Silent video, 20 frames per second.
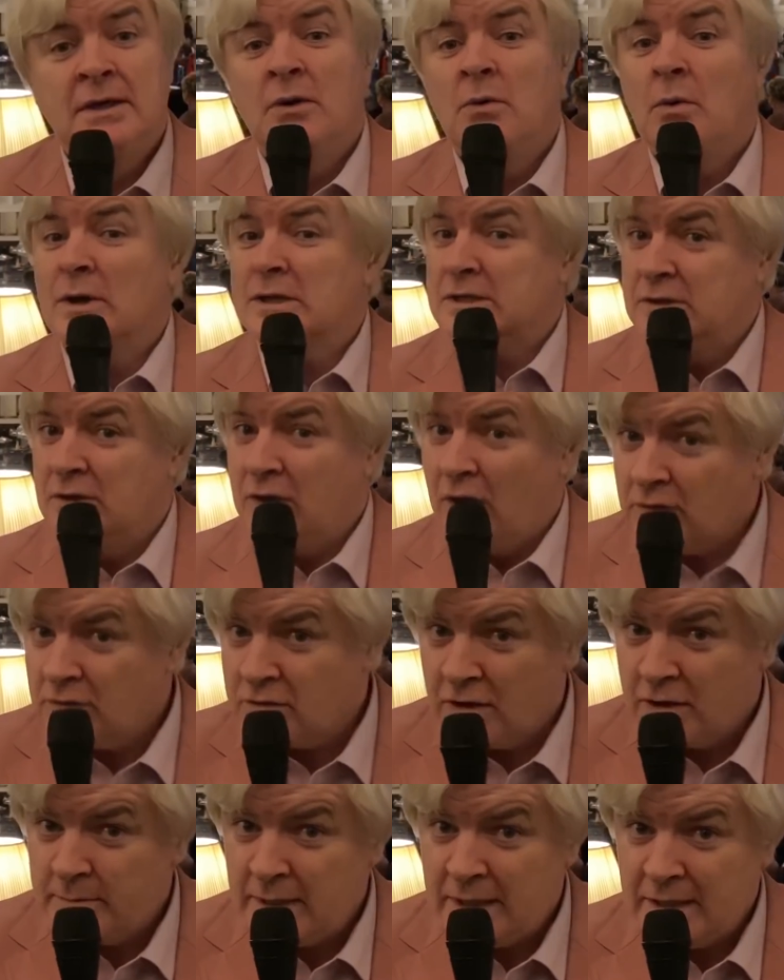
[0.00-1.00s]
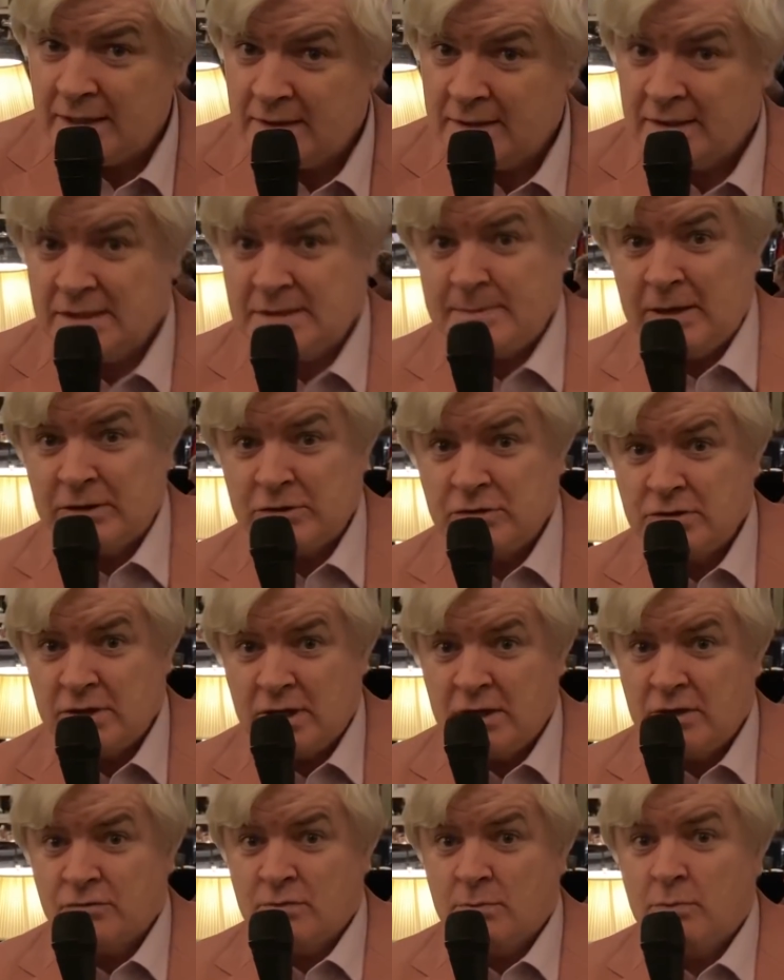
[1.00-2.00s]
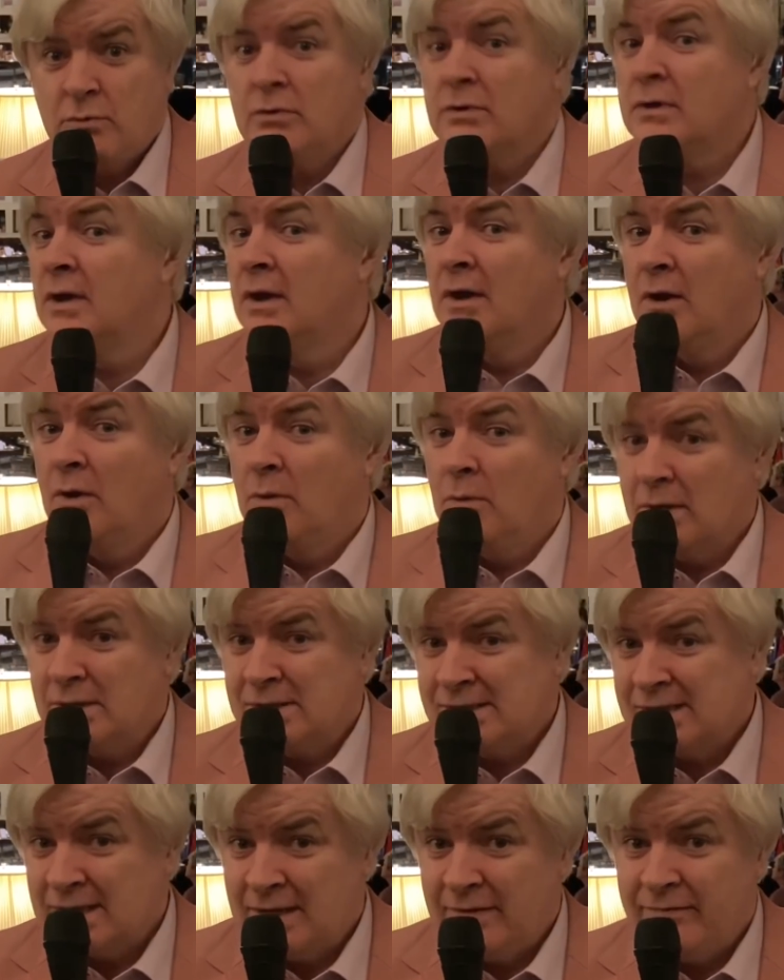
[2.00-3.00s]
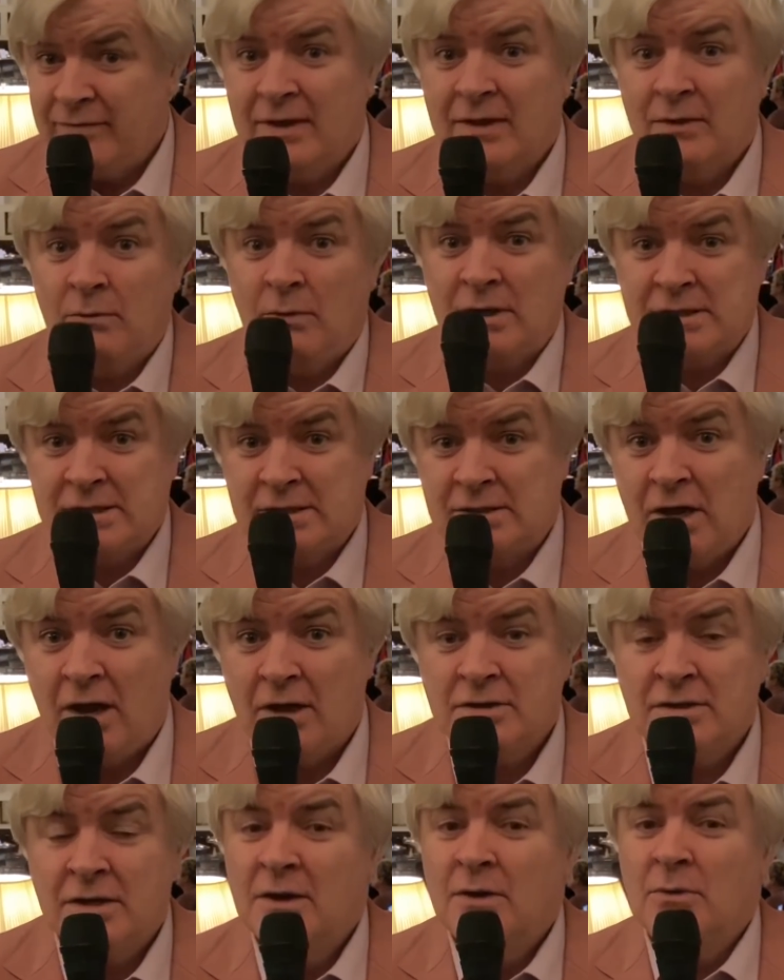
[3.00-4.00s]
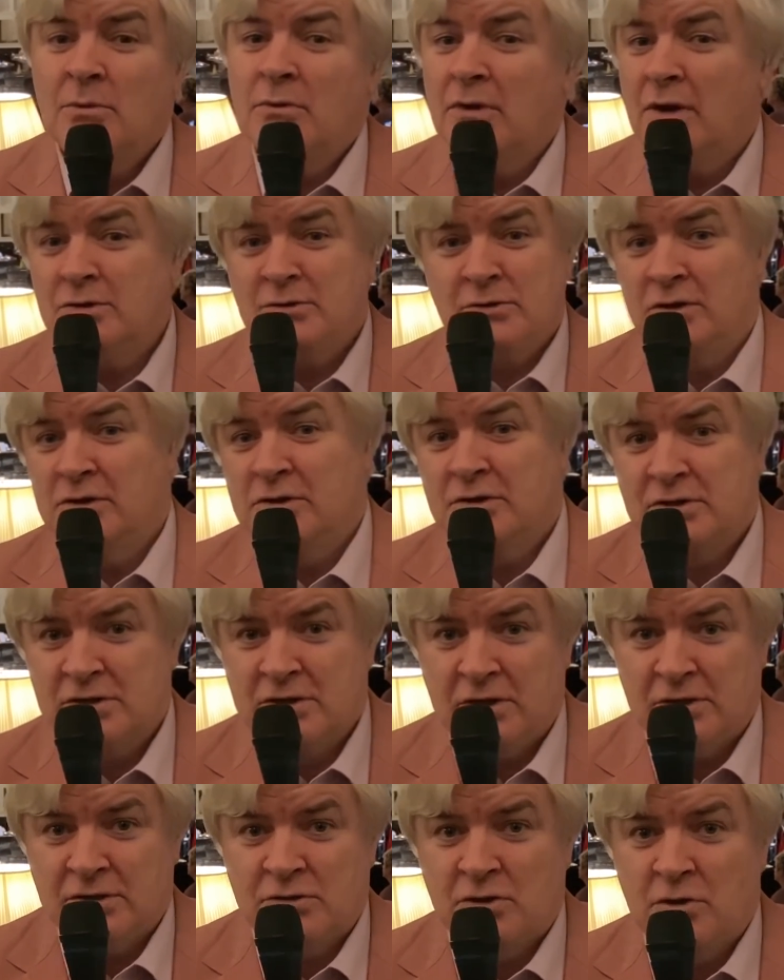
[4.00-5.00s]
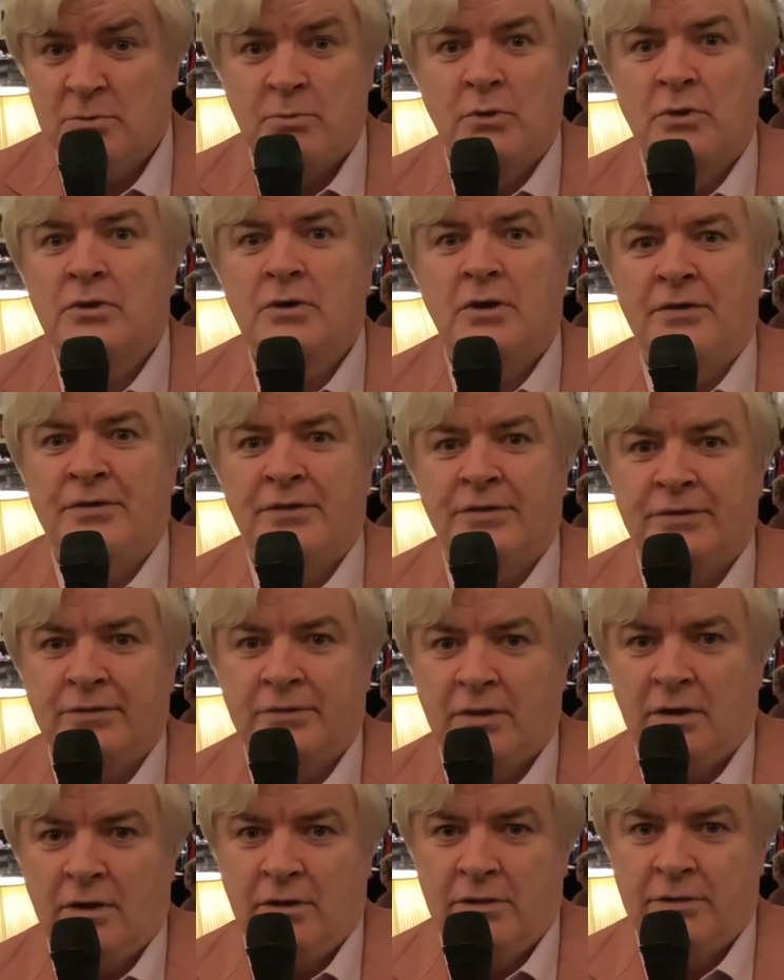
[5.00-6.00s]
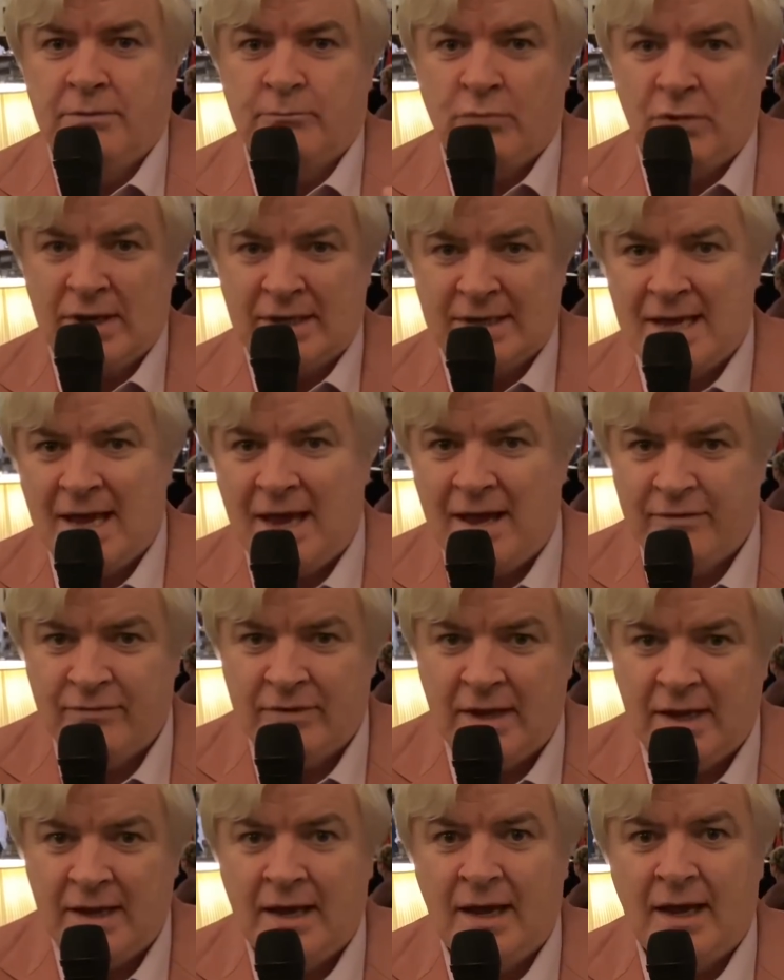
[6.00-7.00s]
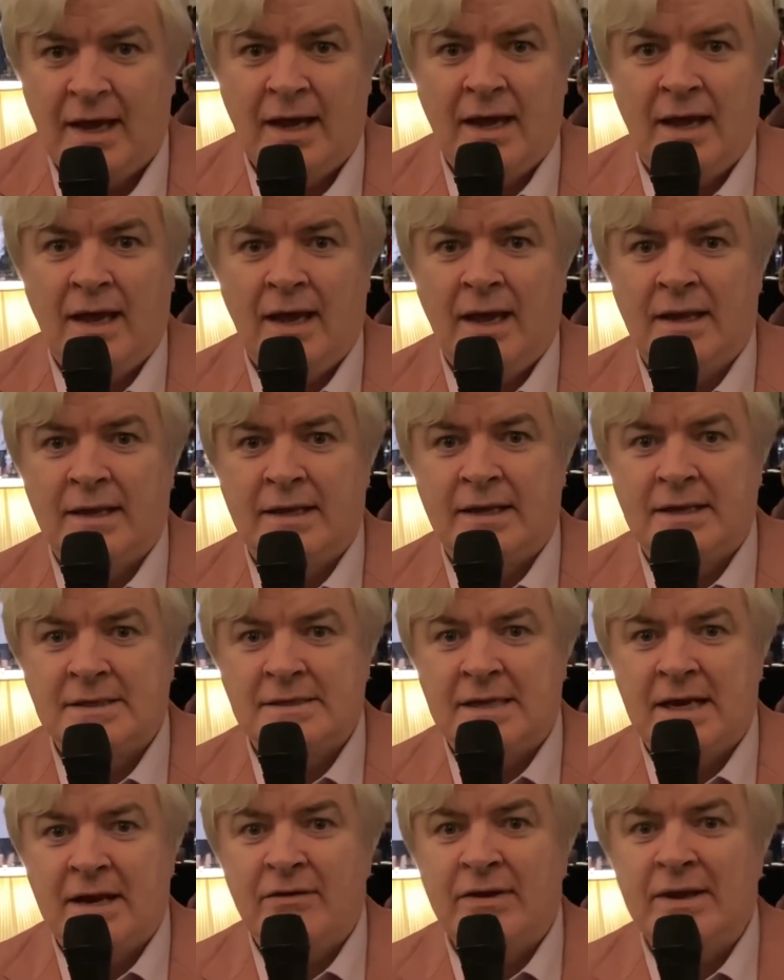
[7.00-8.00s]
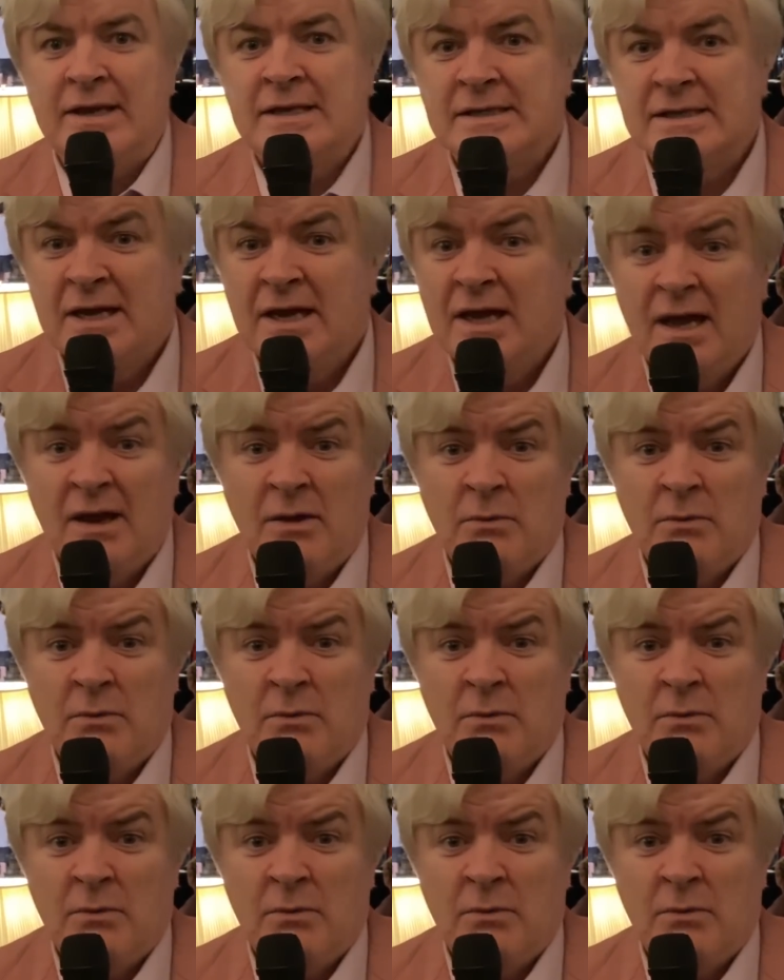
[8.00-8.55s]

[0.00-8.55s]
what's not going to be in the Inspector General's report, what's significant, what's not. We're also going to discuss her book on Brett Kavanaugh and his hearings.